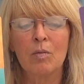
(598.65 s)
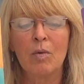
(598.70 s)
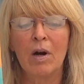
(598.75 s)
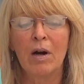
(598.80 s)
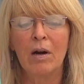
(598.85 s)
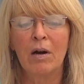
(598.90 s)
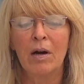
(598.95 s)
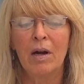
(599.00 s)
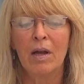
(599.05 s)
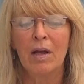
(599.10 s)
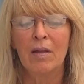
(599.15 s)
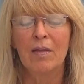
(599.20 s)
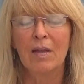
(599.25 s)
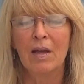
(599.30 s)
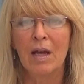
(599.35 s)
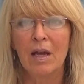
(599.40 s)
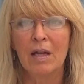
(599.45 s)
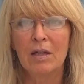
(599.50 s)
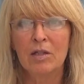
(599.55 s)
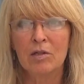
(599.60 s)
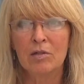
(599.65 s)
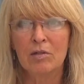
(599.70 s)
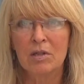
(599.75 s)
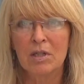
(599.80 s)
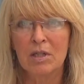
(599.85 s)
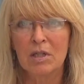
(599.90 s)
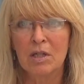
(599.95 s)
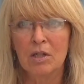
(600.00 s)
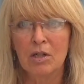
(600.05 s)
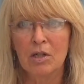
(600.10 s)
where the answer
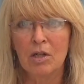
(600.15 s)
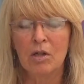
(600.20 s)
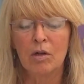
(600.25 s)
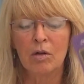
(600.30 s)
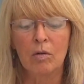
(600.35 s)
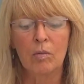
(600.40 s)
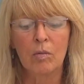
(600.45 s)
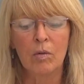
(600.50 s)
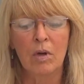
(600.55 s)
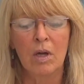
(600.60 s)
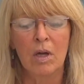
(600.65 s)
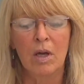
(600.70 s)
is in you.